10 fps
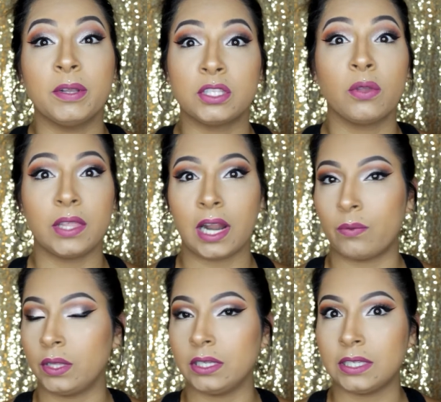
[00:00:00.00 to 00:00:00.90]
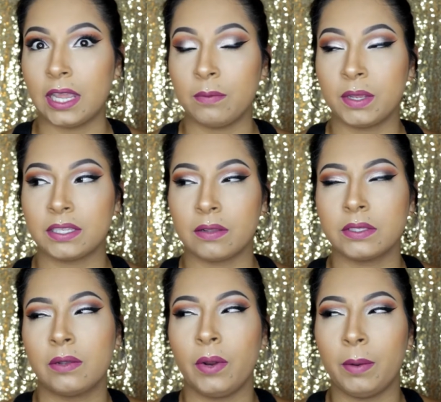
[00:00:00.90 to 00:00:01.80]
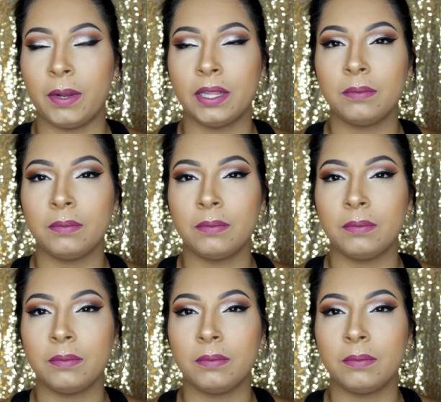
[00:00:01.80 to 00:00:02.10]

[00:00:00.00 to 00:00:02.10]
But so then I really did, because I was like, wait a minute,